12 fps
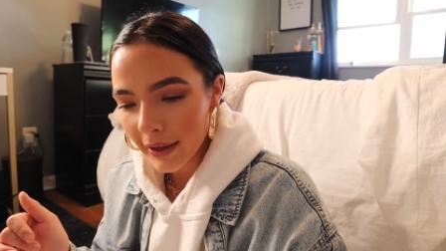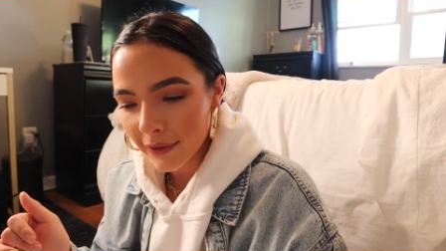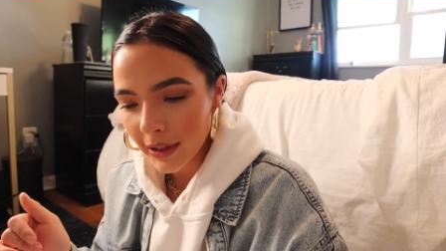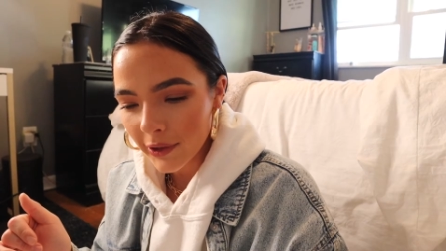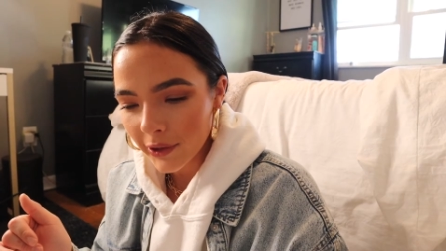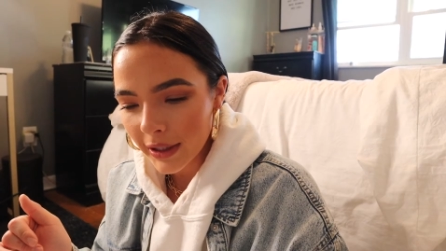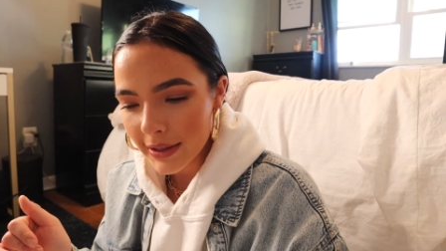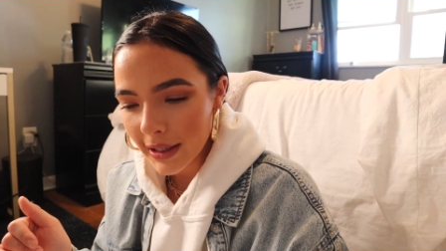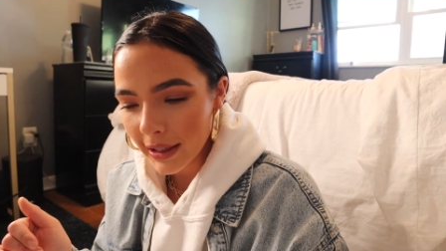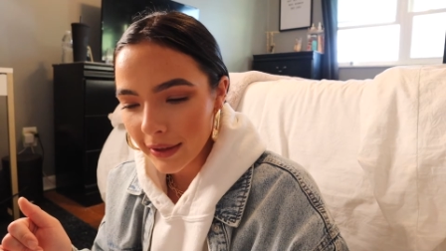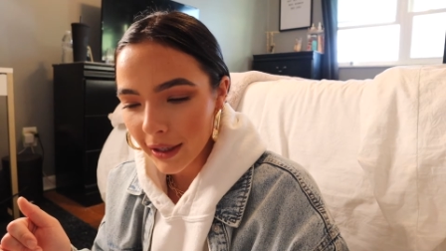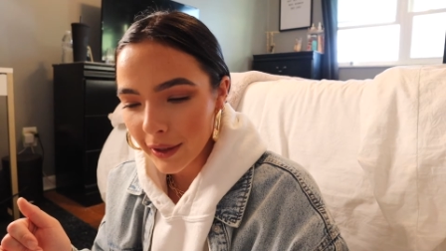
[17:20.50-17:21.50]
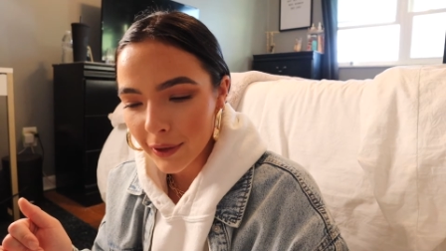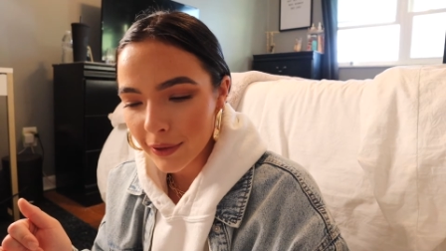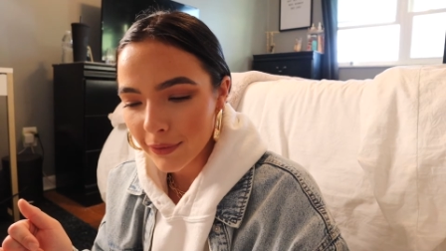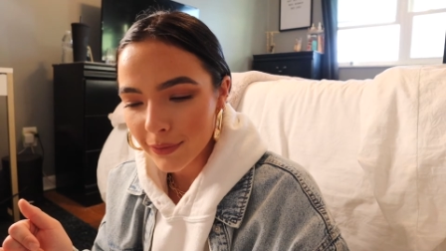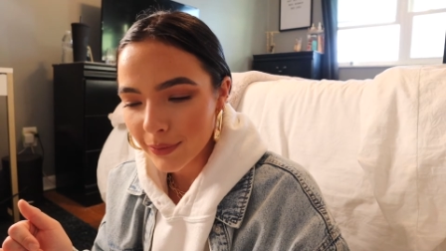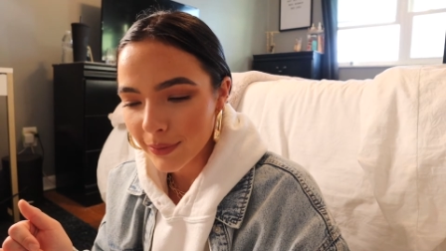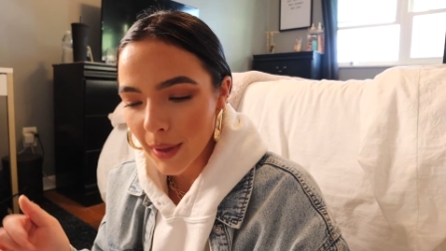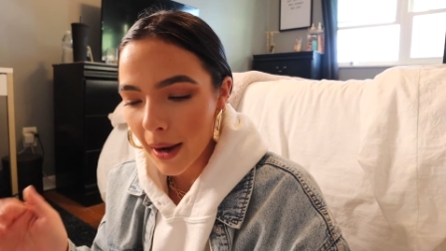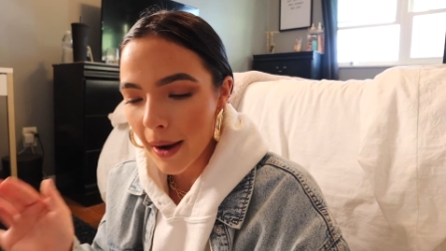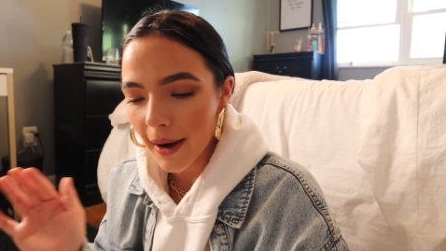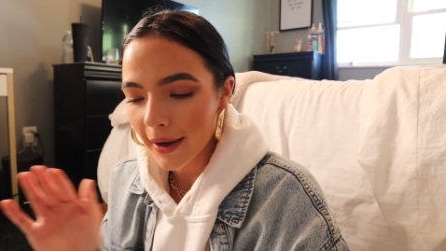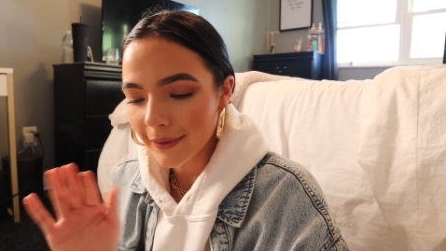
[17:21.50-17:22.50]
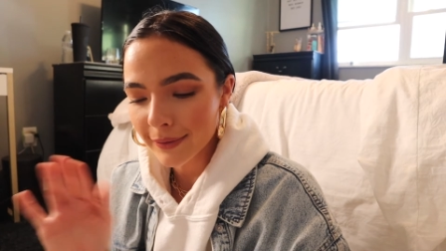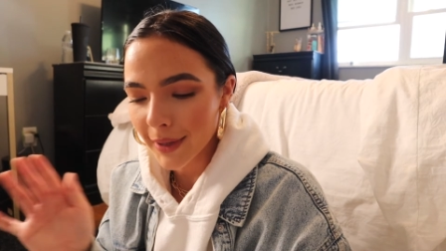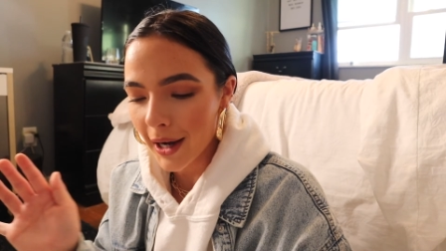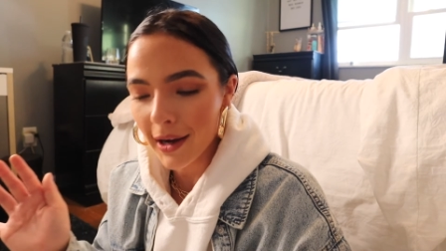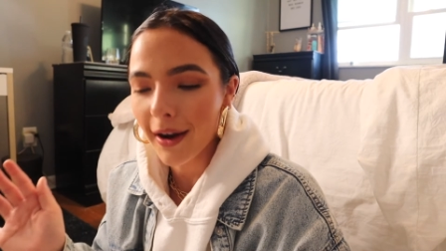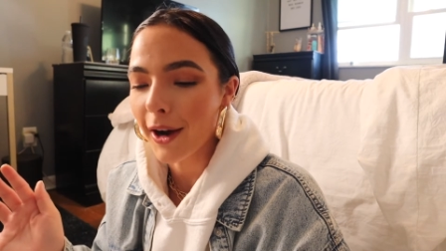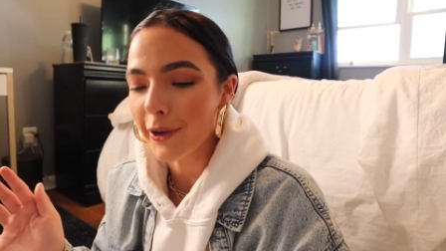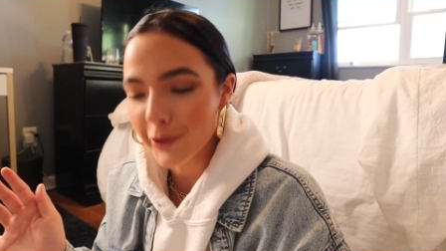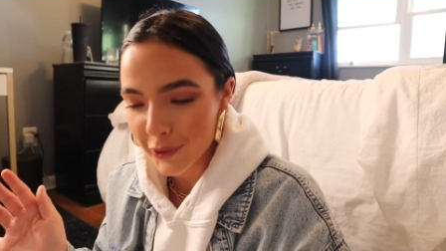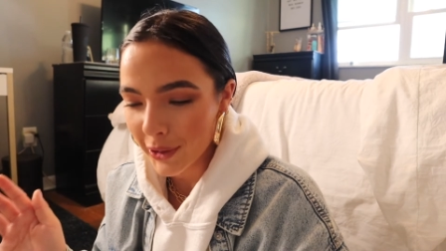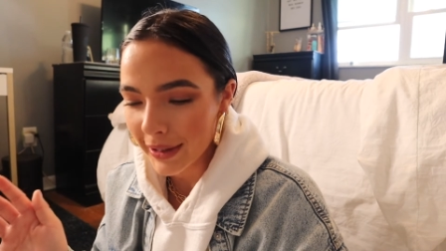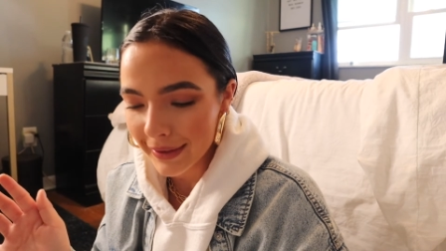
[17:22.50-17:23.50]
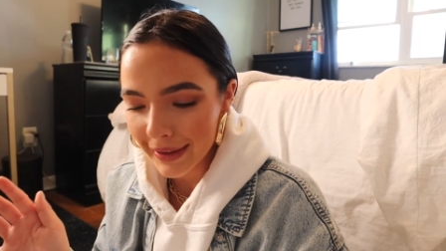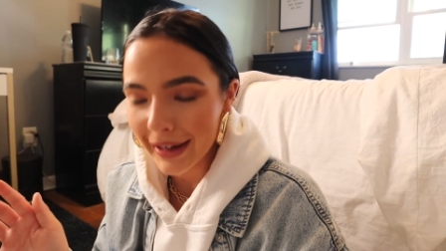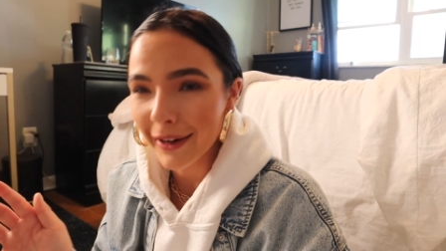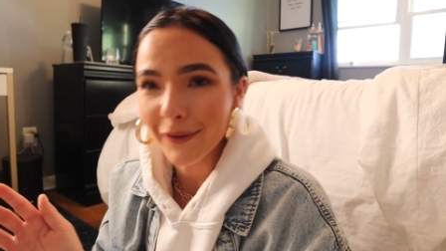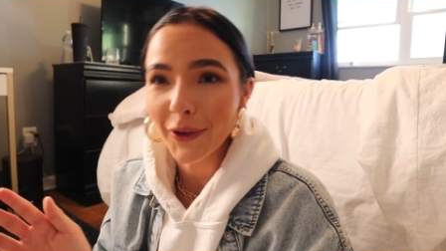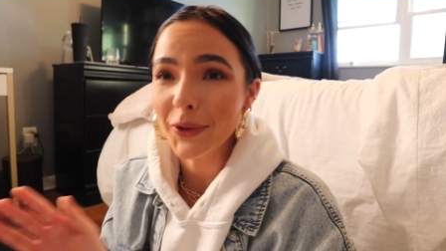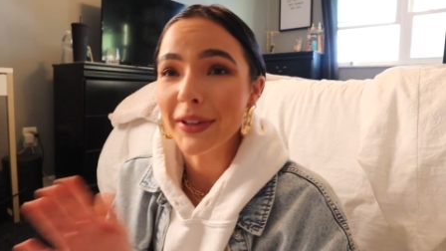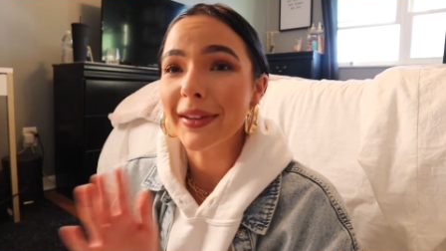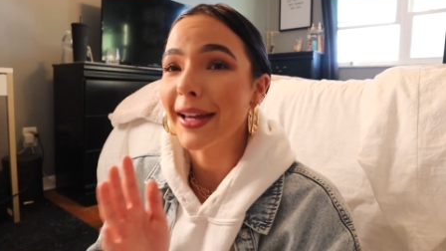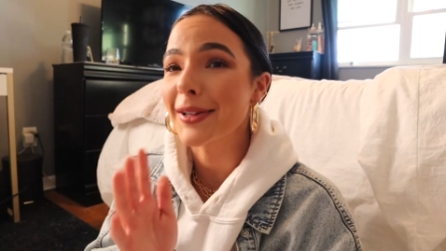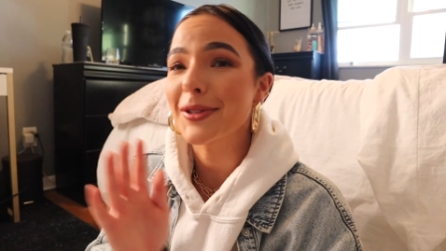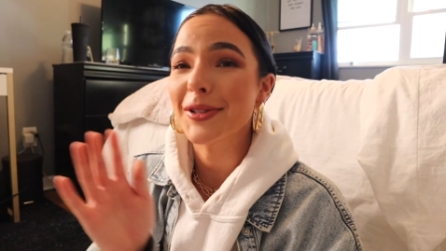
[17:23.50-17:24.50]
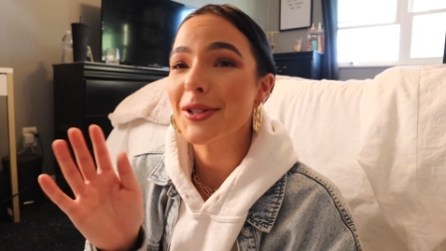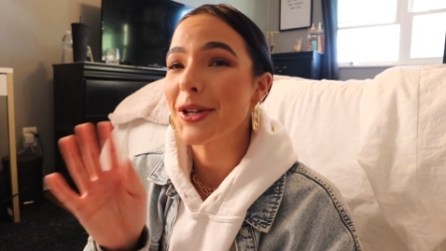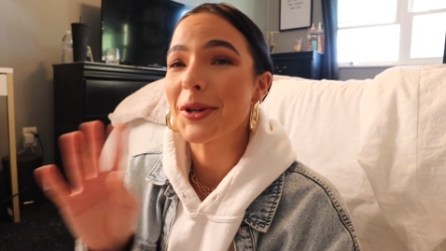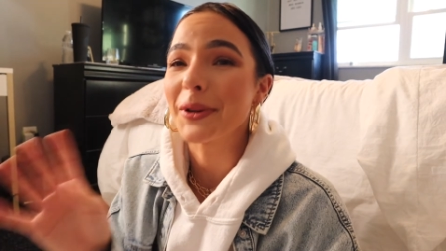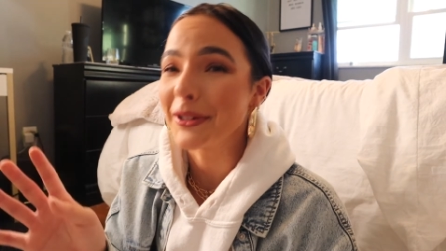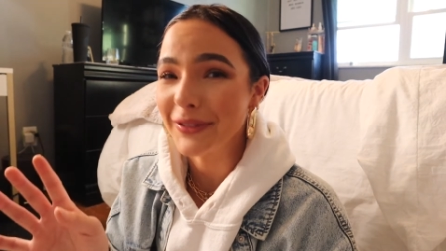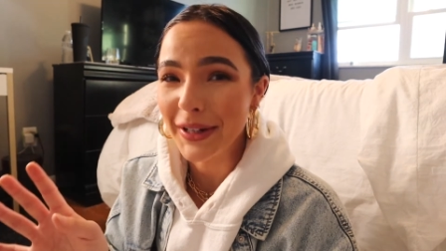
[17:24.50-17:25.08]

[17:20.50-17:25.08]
I've literally taken like a, a hundred and I've only like two of